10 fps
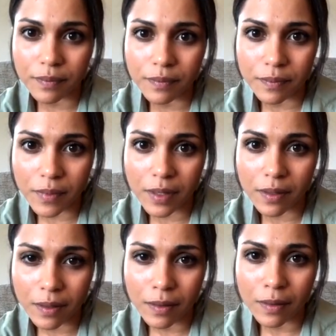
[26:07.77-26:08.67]

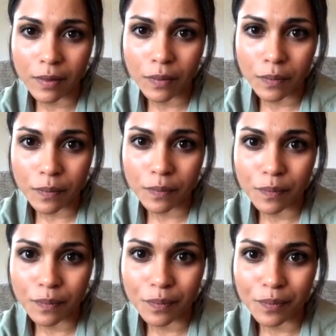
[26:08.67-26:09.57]

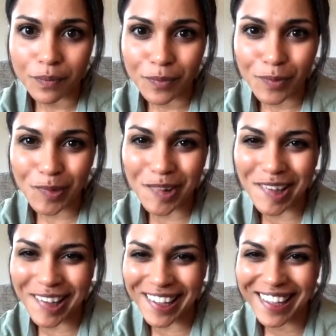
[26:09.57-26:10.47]

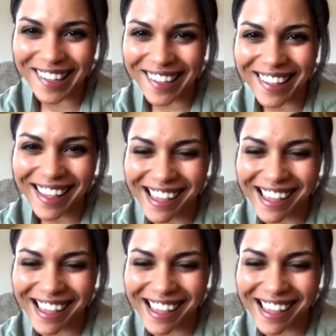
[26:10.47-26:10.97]
No words are spoken by the person on screen.